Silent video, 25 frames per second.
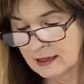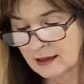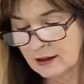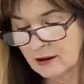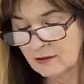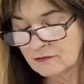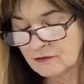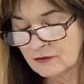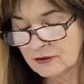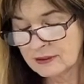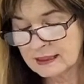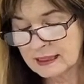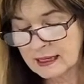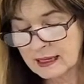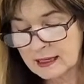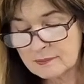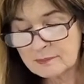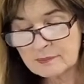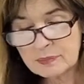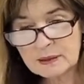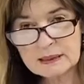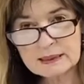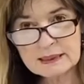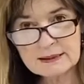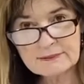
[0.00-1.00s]
For the
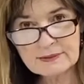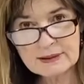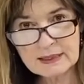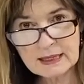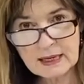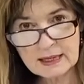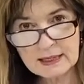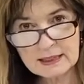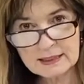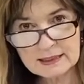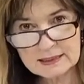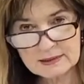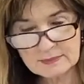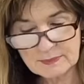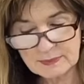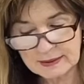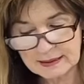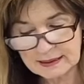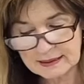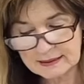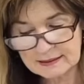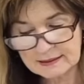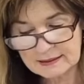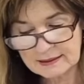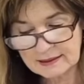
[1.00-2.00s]
unbelieving
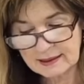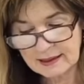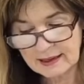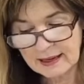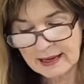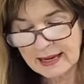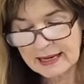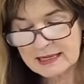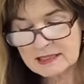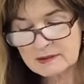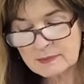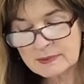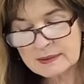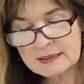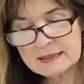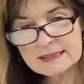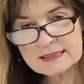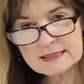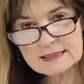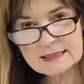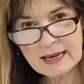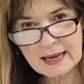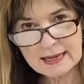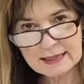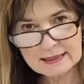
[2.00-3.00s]
husband has been
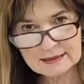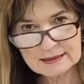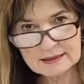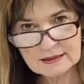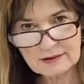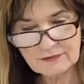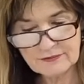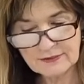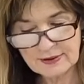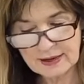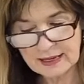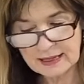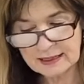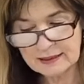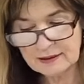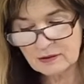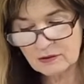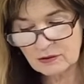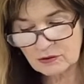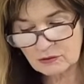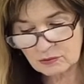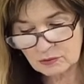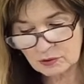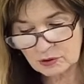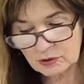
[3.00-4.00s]
sanctified
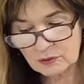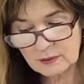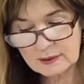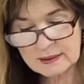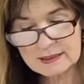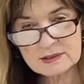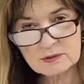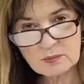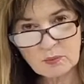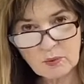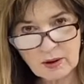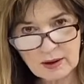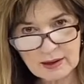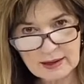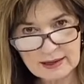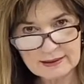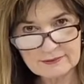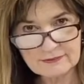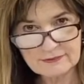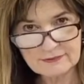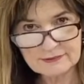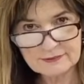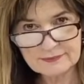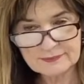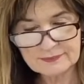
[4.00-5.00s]
through his
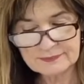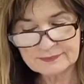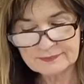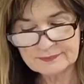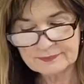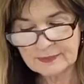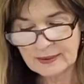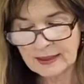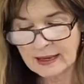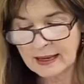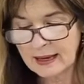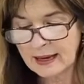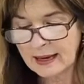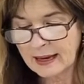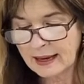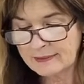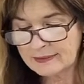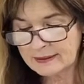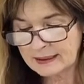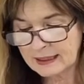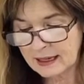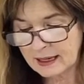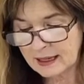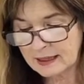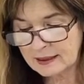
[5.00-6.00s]
wife, and
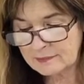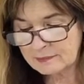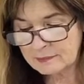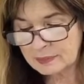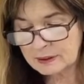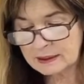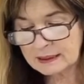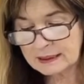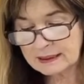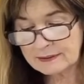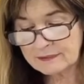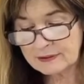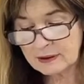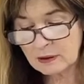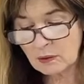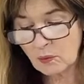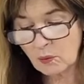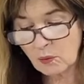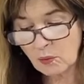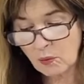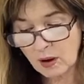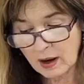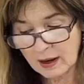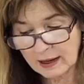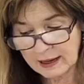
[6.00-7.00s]
the unbelieving
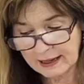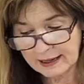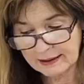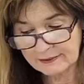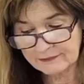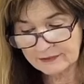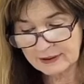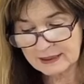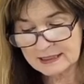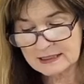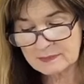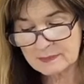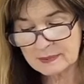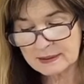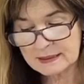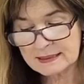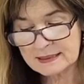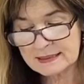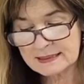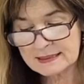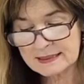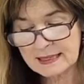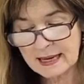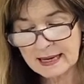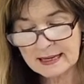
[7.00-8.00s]
wife has been
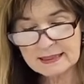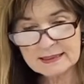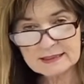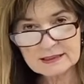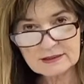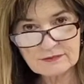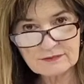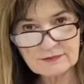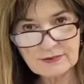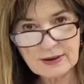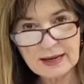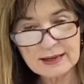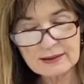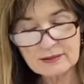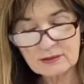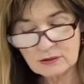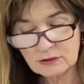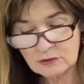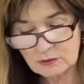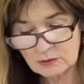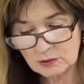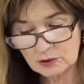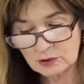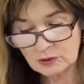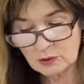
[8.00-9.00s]
sanctified
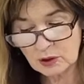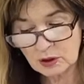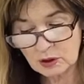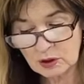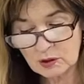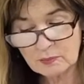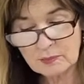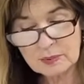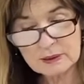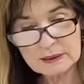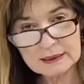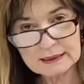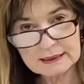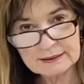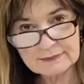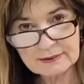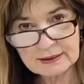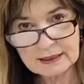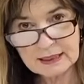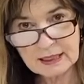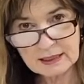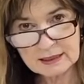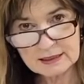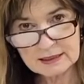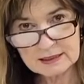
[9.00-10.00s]
through her
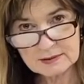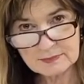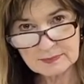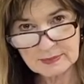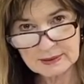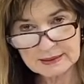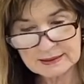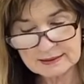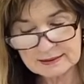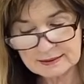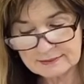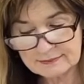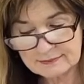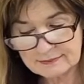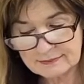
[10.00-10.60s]
believing husband.